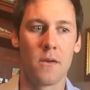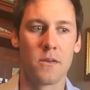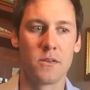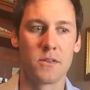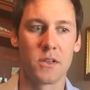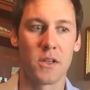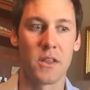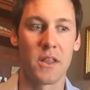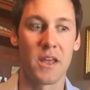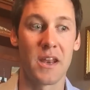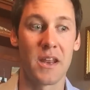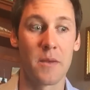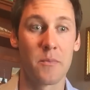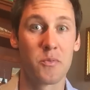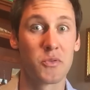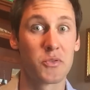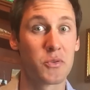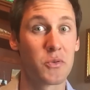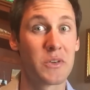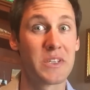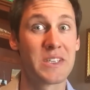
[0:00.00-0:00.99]
It was on that
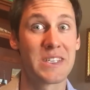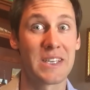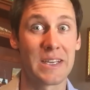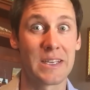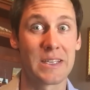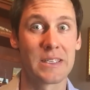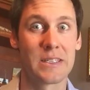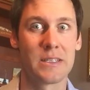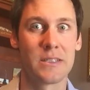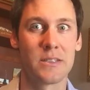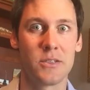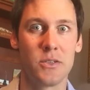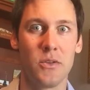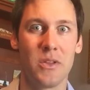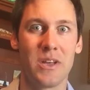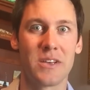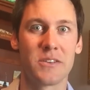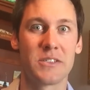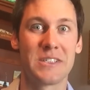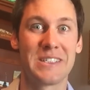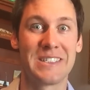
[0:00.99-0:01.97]
April 22nd,
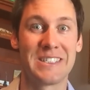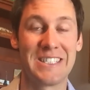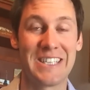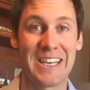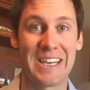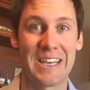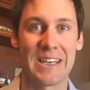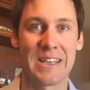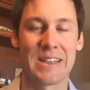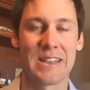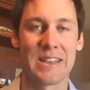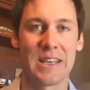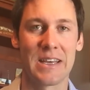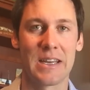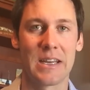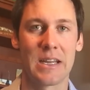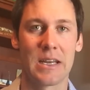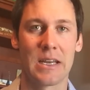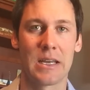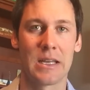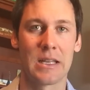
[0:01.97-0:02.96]
2010
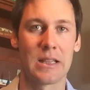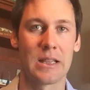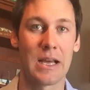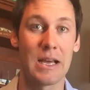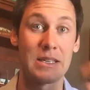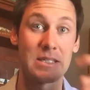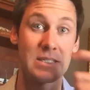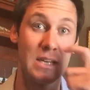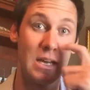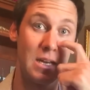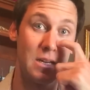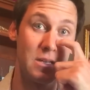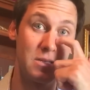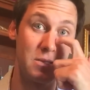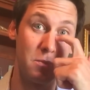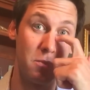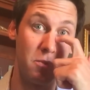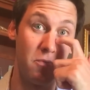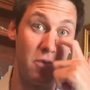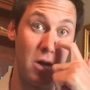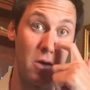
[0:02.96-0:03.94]
that I last had a
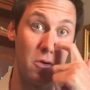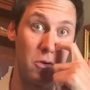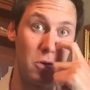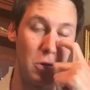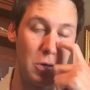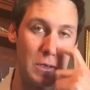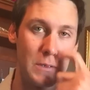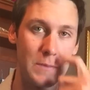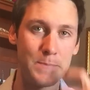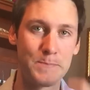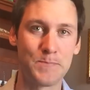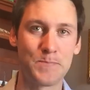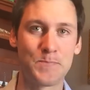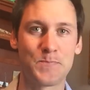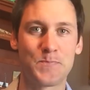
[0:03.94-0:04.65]
sip of alcohol.